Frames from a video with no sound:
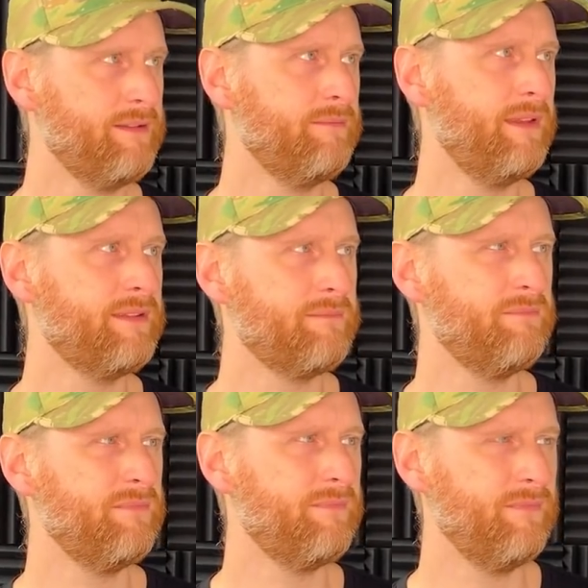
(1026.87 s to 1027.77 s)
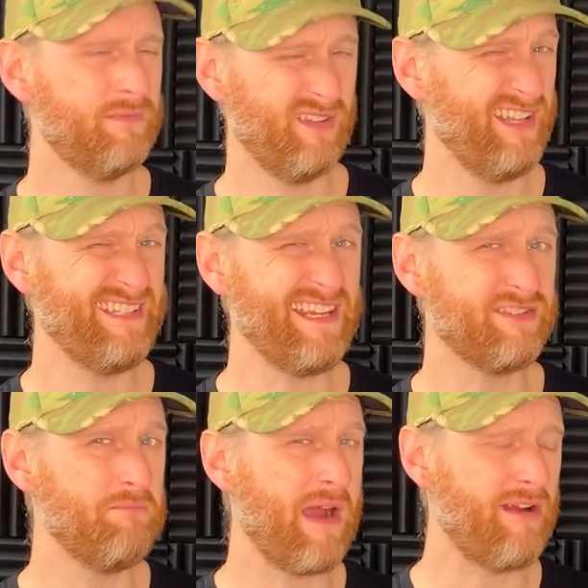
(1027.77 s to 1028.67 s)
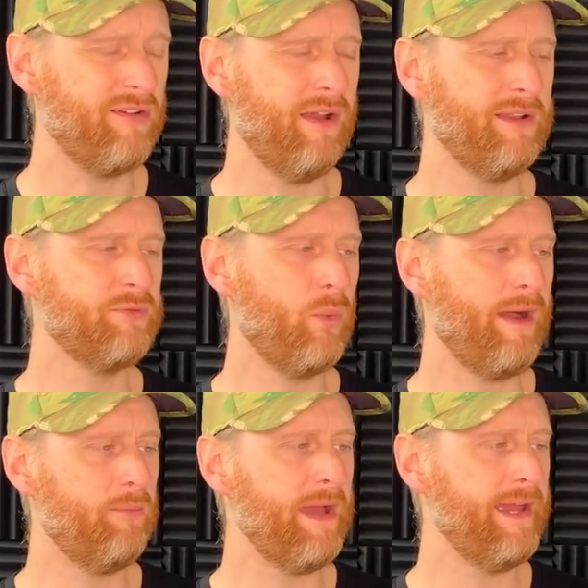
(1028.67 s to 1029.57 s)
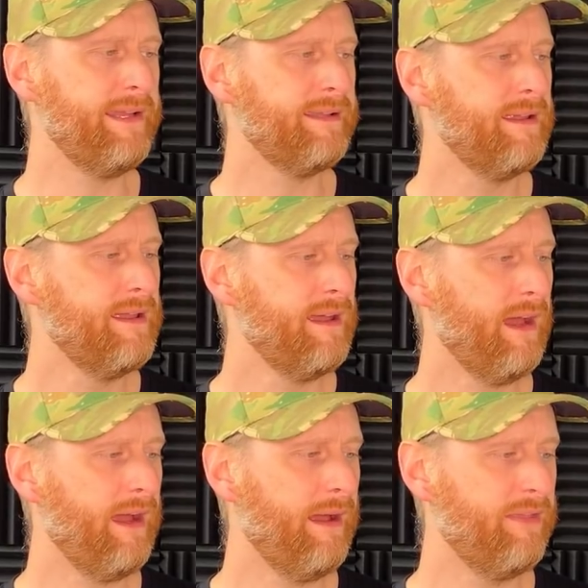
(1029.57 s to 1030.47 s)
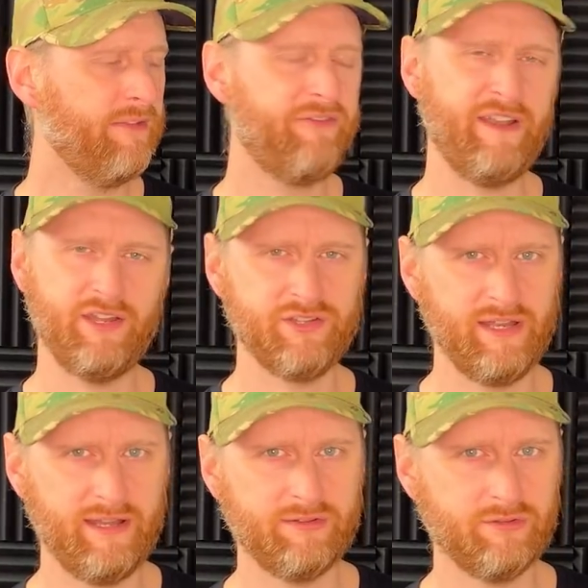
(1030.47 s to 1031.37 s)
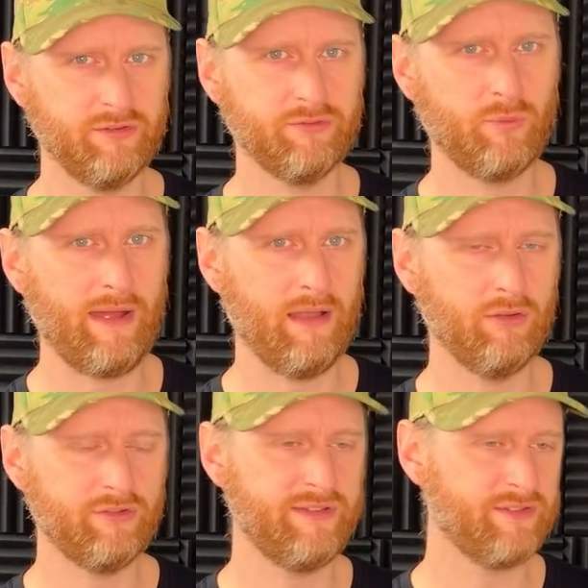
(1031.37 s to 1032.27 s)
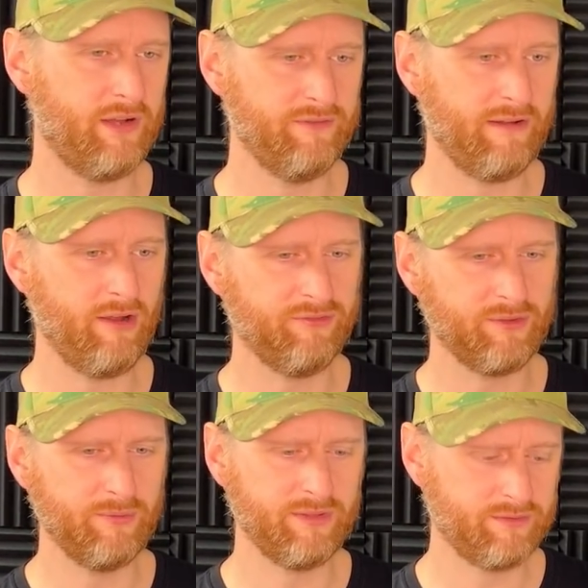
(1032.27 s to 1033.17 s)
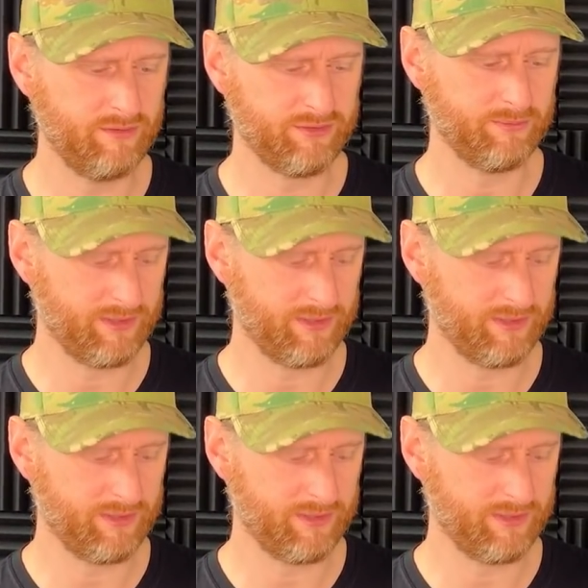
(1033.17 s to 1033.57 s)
it's a decent barrel though, it's well made. And the finish in it is good as well. I looked inside very often with some of